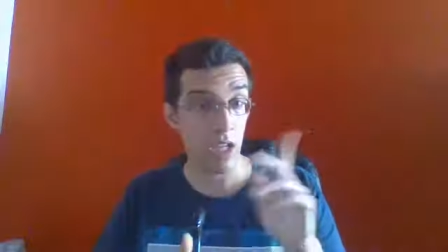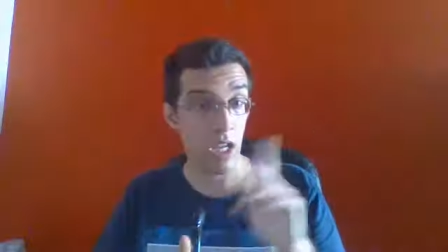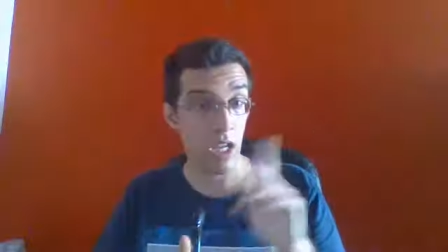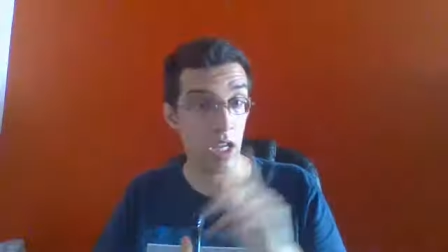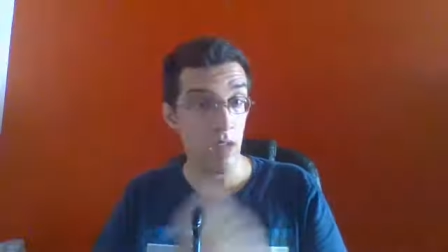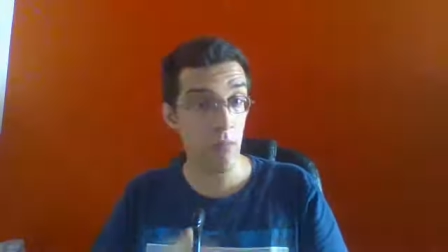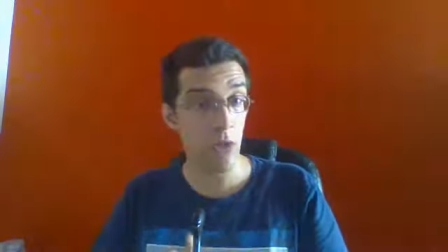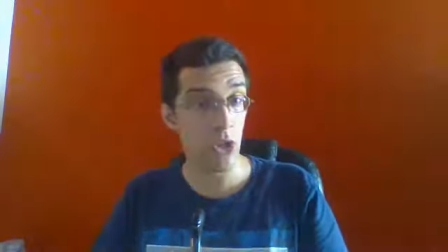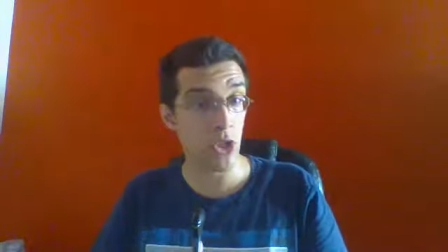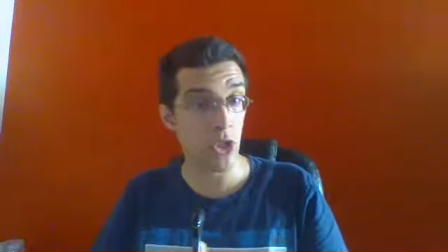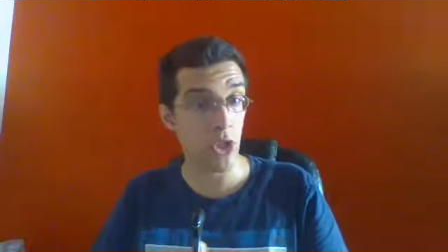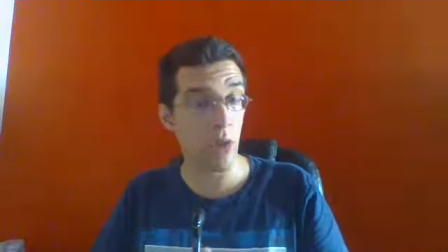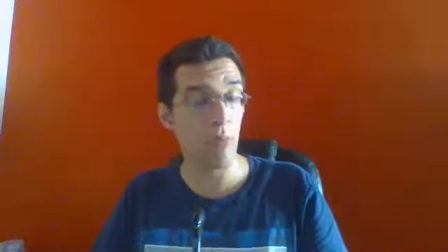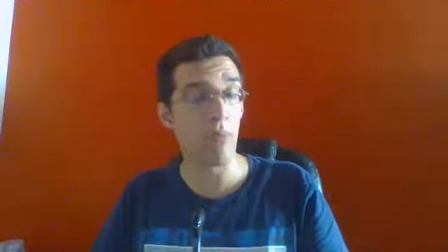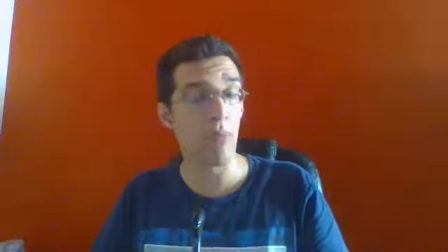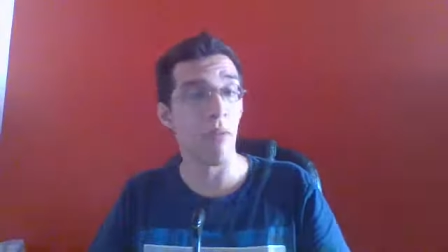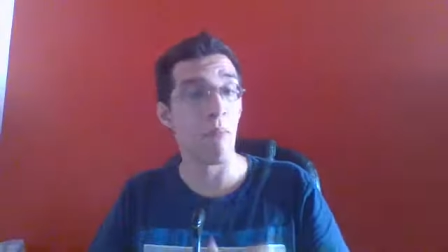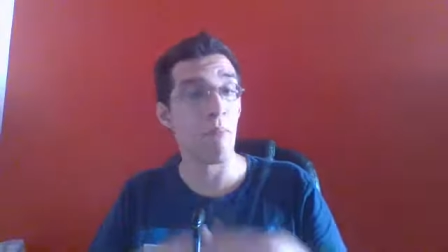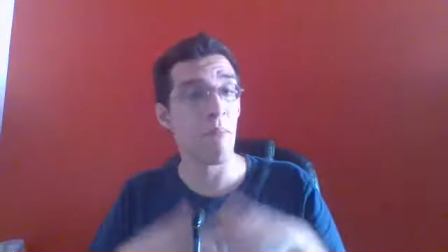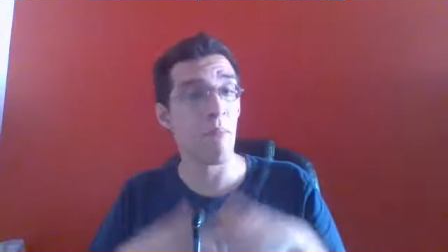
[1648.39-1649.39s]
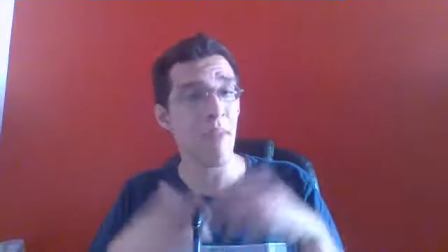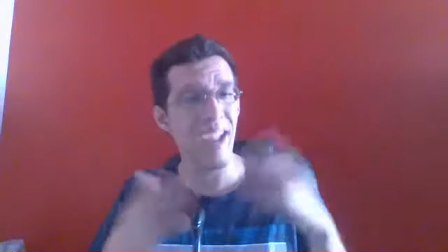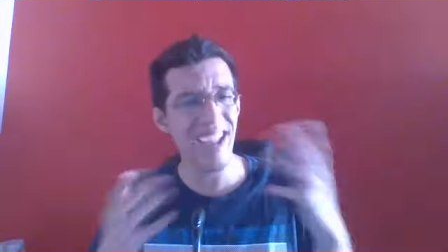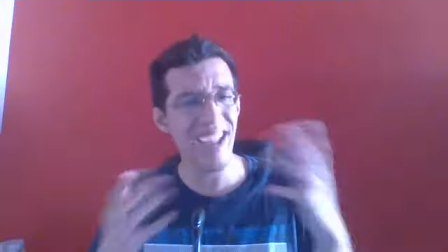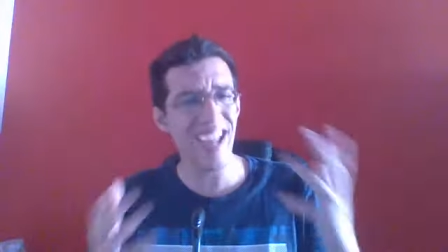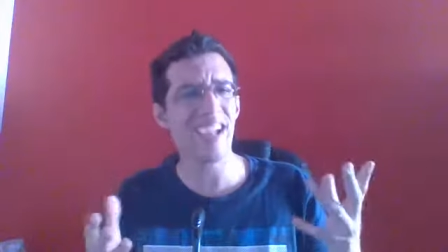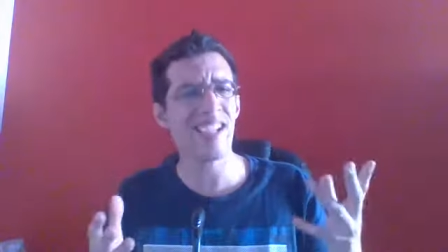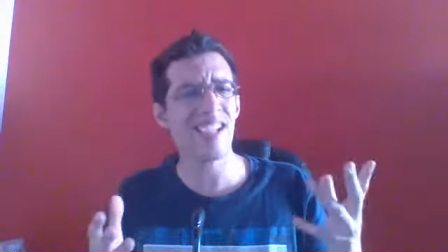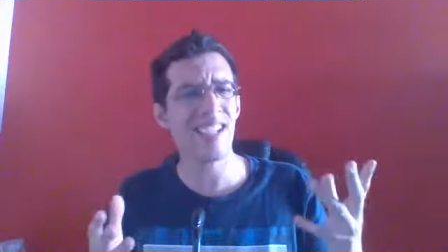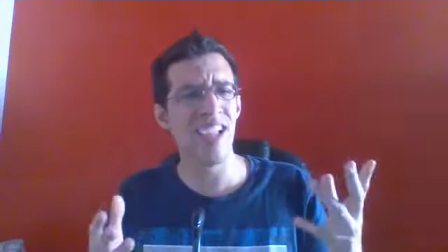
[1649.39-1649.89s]
him and Chopper
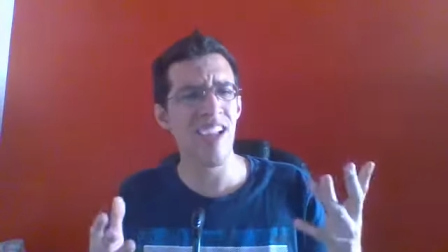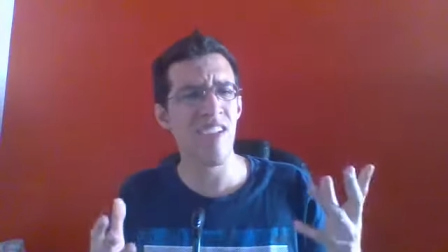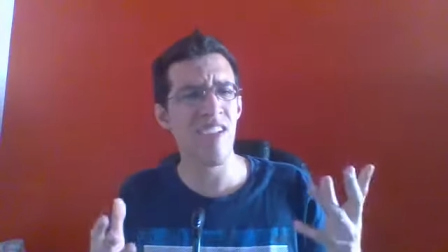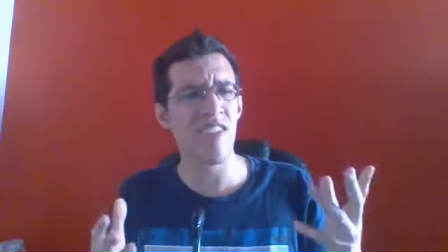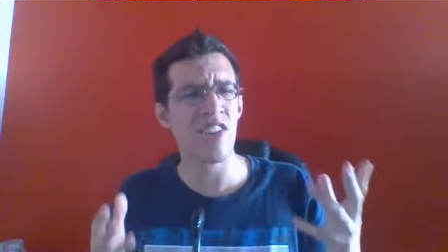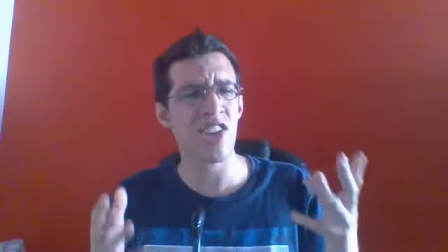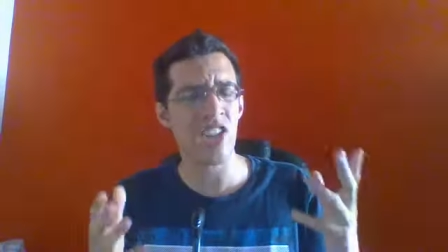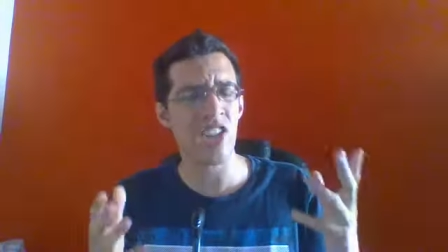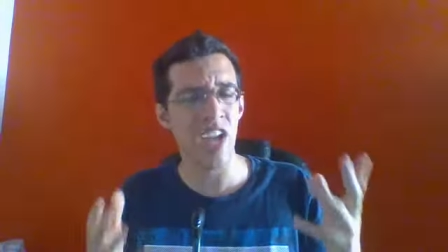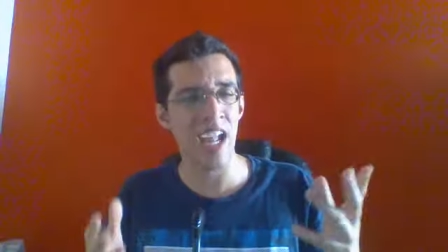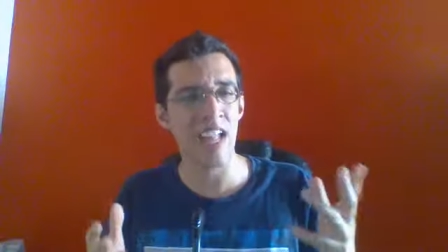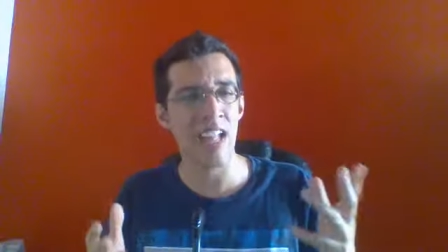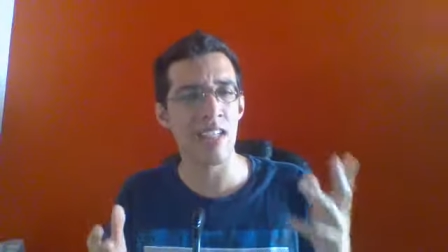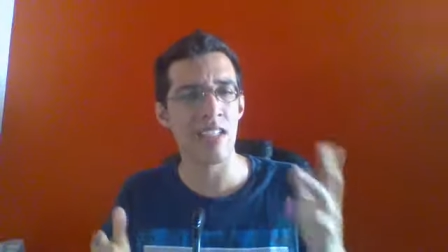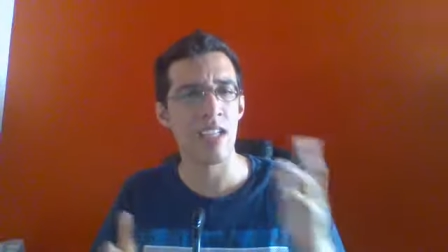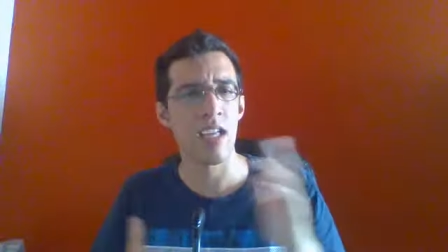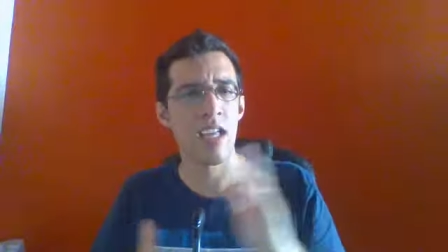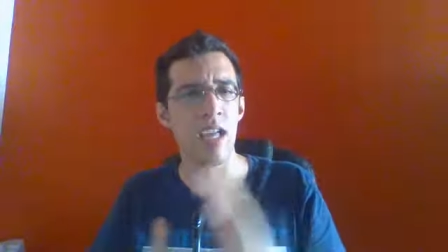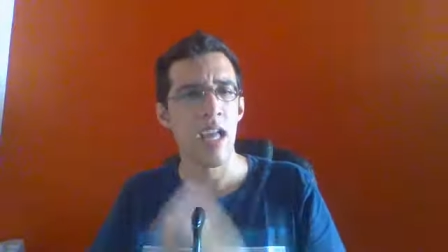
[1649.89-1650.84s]
may actually have a chance